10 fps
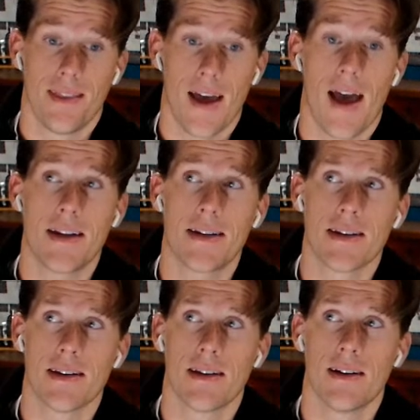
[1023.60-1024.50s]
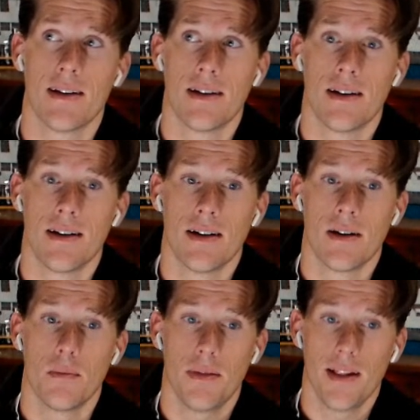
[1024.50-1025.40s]
that
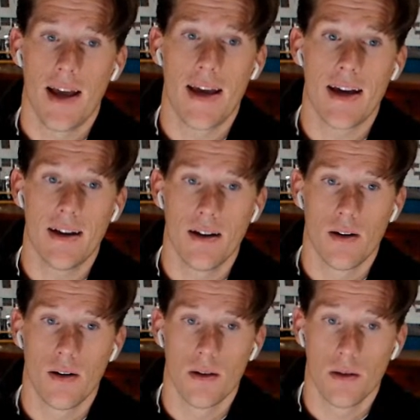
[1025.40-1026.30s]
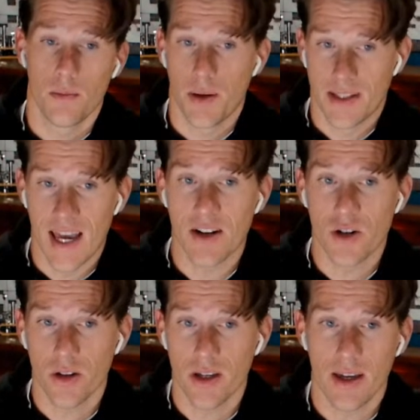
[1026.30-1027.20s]
playing
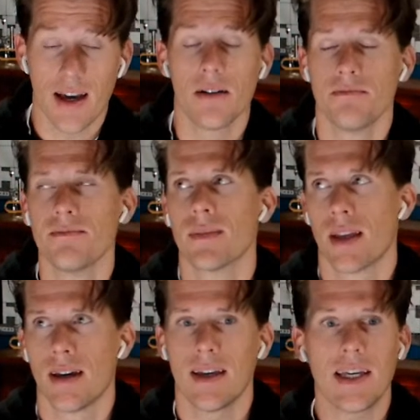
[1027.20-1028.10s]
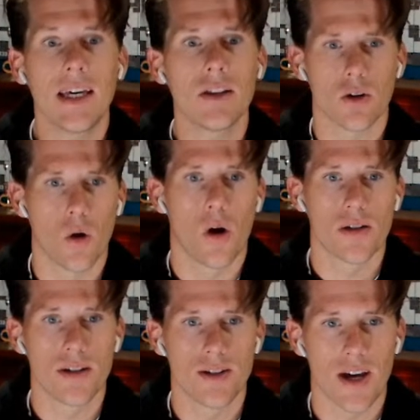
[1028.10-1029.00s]
potentially either
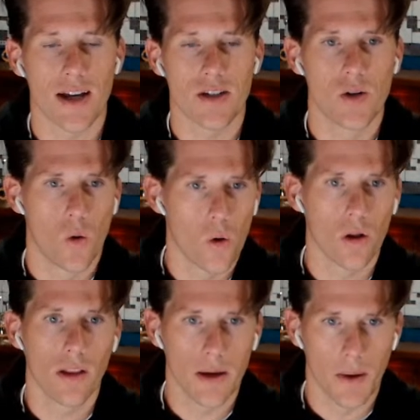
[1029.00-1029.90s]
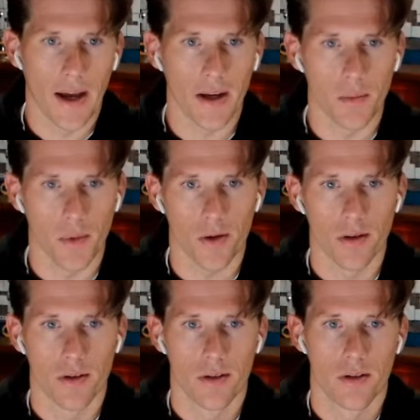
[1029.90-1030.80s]
Austin Jackson or Liam Eichenberg,
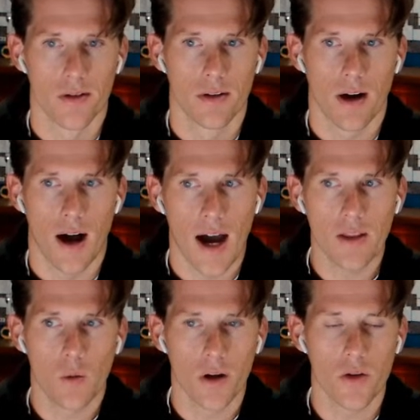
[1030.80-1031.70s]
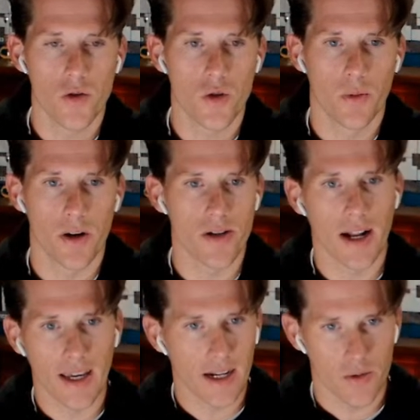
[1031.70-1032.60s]
either one of those two players, and
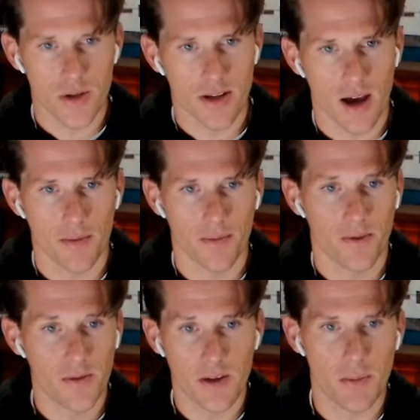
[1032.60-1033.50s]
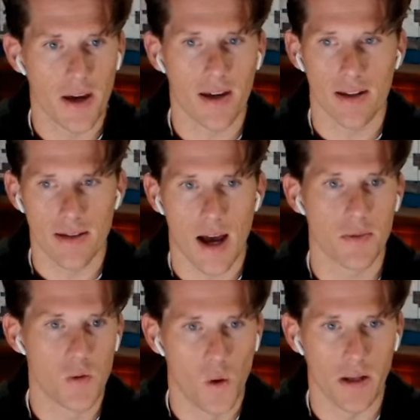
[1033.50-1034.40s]
I get it, he was a top 50 pick and a top
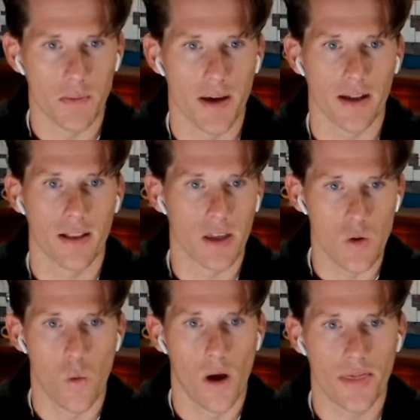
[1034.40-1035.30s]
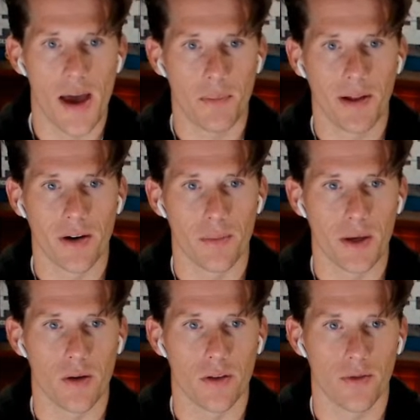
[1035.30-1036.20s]
20 pick. Like, you want that player to
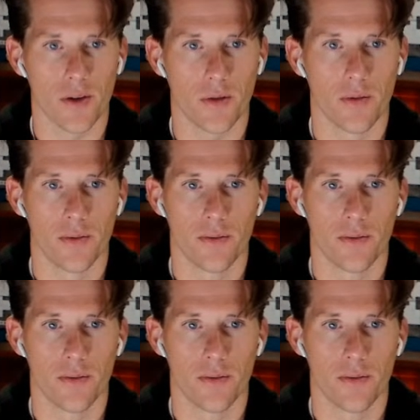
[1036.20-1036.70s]
be on the field.